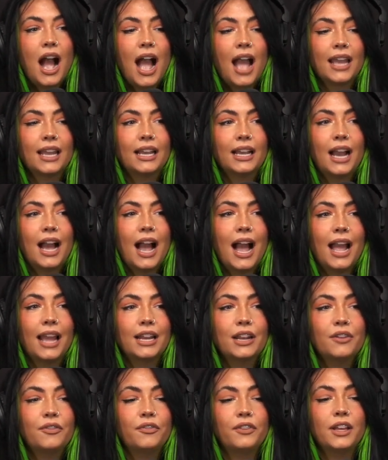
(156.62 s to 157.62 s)
I
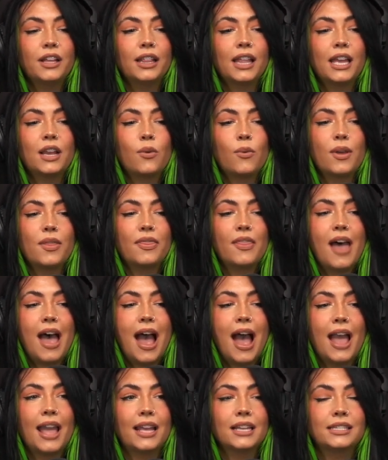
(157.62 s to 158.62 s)
kind of feel like when
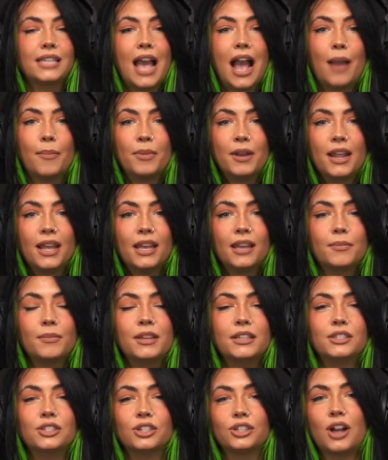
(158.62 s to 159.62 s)
that is happening, it
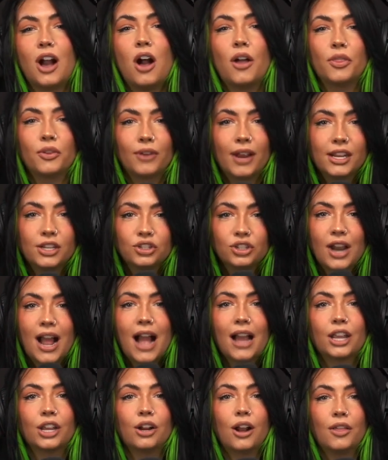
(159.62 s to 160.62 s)
means you're on the right
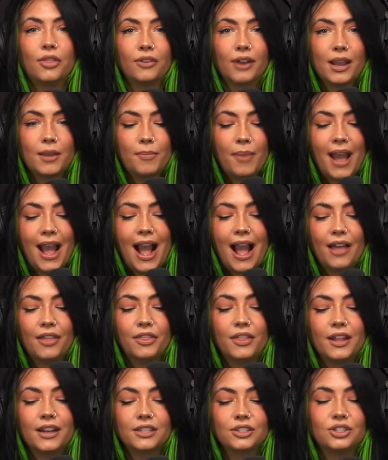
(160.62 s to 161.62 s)
track, you're on the right
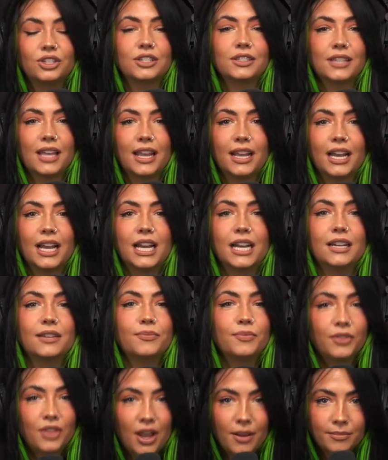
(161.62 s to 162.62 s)
path. And it's just like
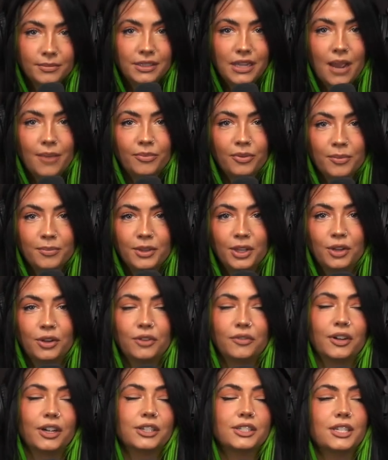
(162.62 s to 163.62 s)
a thumbs up from the
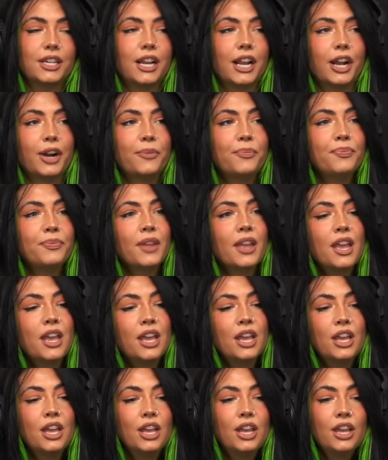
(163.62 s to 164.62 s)
universe, you know?
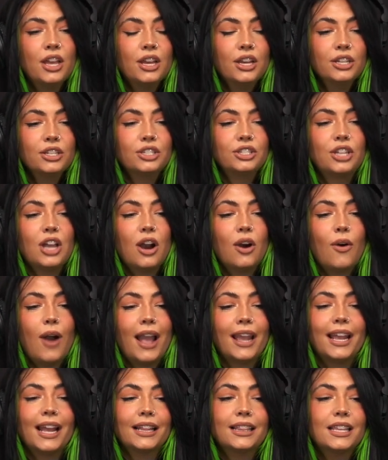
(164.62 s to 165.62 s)
So
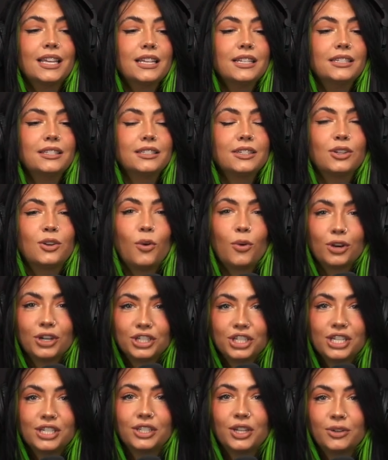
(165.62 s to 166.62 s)
I get this
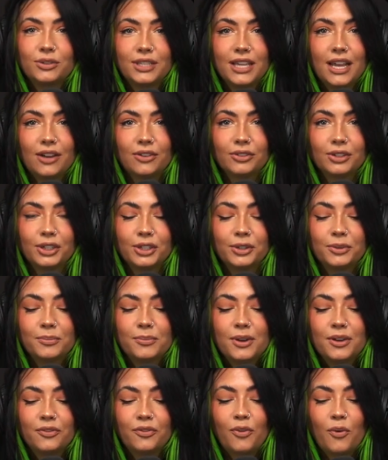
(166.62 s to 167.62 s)
gorgeous hotel
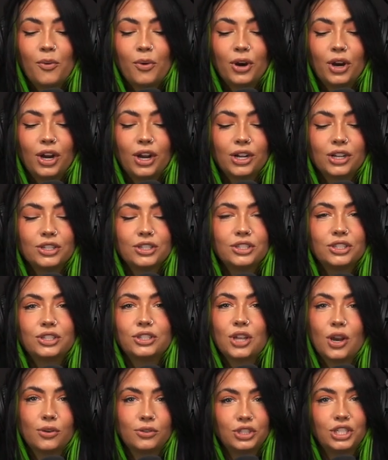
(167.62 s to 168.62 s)
room for
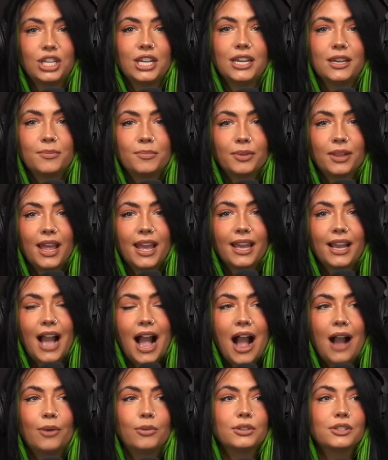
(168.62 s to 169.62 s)
so cheap. Like,
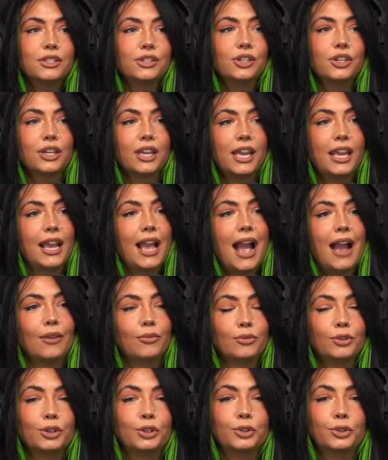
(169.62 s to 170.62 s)
I was looking
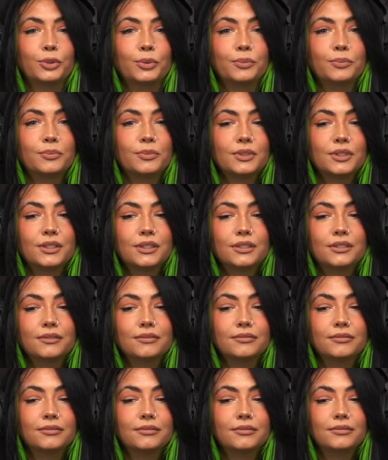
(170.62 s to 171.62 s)
at rooms
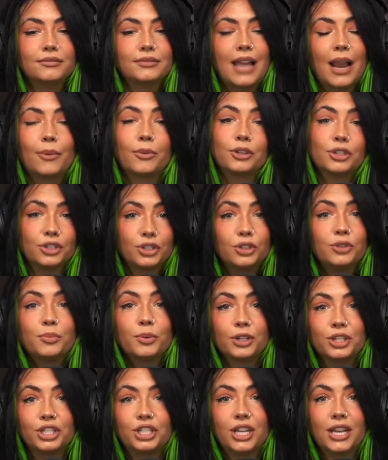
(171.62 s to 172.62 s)
that were
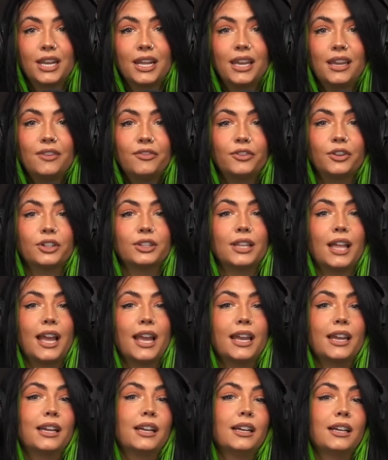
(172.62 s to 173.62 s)
super shitty for
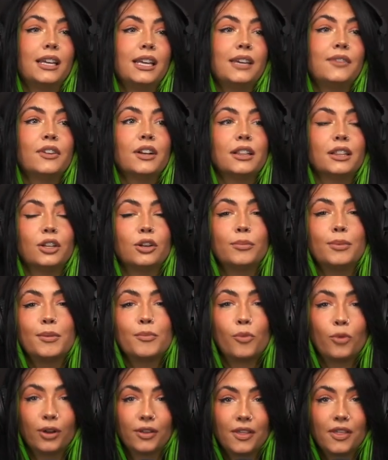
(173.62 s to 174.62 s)
like even a little
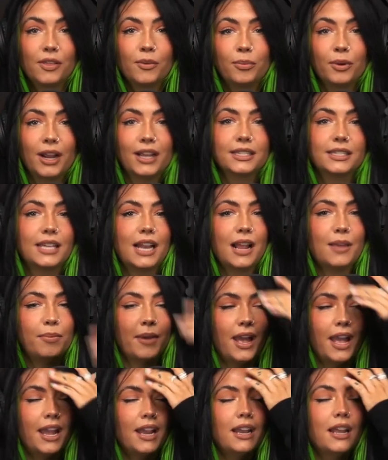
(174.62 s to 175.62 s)
bit more than the price that I
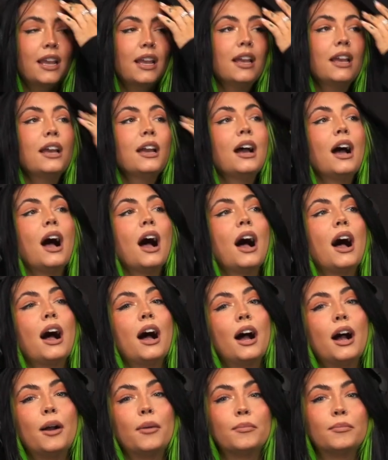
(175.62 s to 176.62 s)
paid.
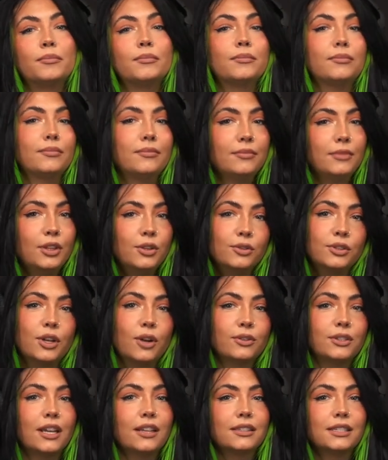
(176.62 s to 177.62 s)
Use
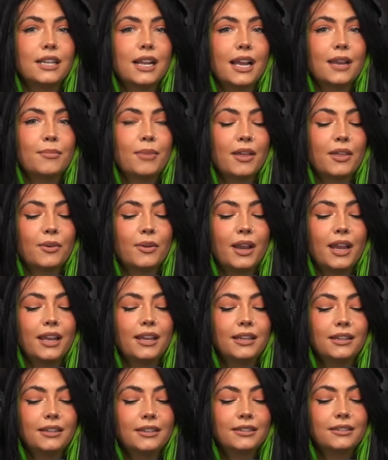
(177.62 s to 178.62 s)
Hotel Tonight, by the
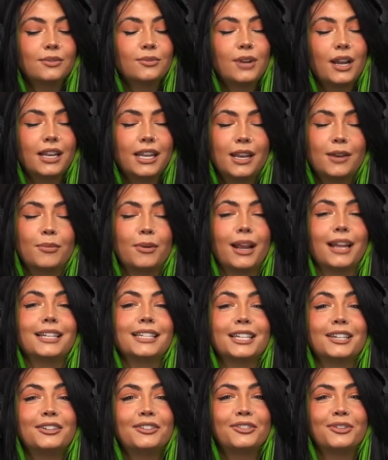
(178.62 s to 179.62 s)
way. I need a
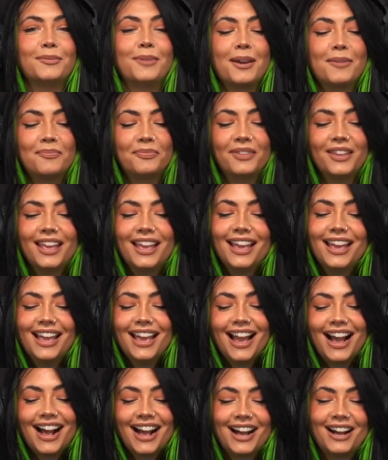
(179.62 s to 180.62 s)
brand deal from them.
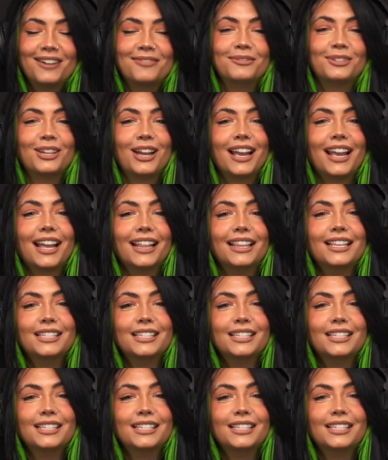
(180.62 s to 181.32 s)
So I get